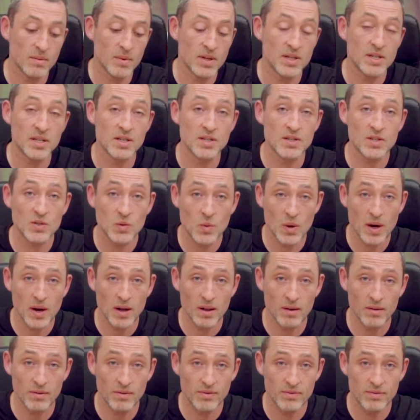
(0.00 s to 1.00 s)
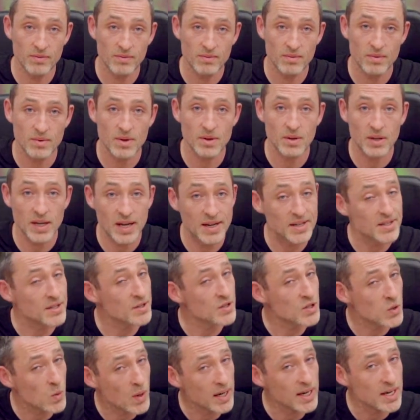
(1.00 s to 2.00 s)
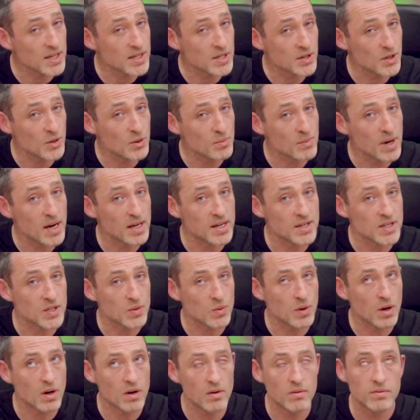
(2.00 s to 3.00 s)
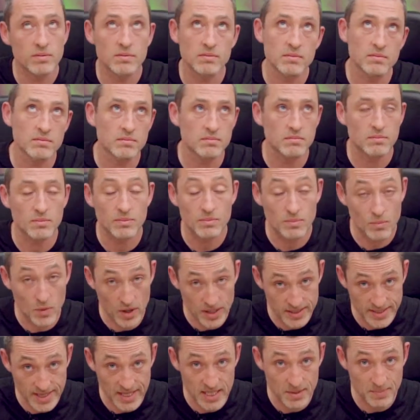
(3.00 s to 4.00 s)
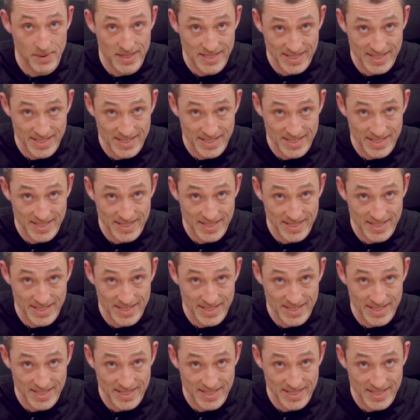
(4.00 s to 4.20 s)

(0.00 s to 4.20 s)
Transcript: which is 12. Okay, so 22 minus 12 works out to be